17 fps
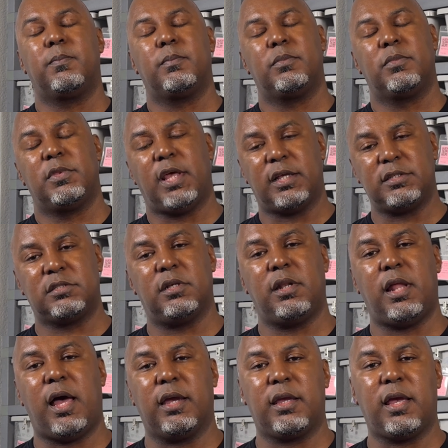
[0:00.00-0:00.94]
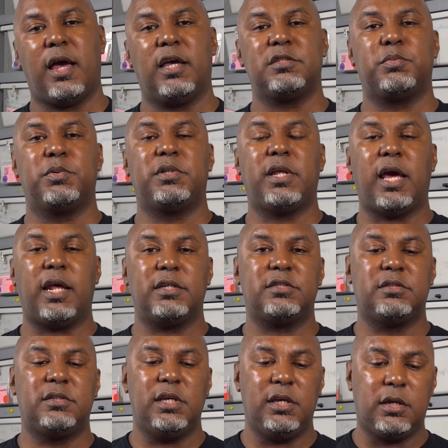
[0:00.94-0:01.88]
That's a lot, guys, but that
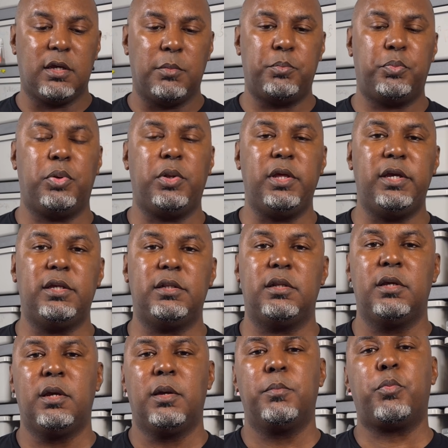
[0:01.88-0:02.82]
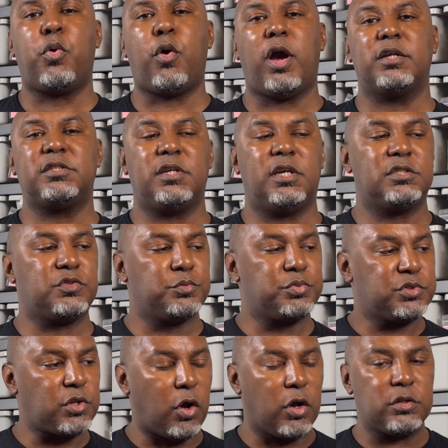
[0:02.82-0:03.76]
is the complete process from
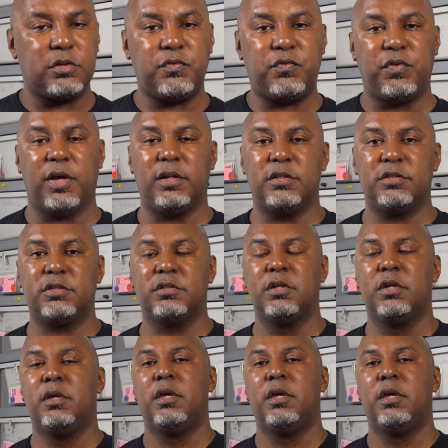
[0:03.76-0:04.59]
start to finish.